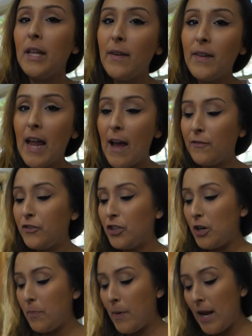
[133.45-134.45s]
even
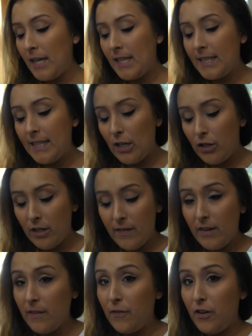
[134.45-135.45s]
after pregnancy, or
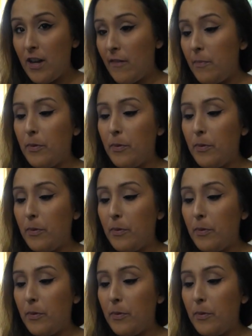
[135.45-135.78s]
even if you're never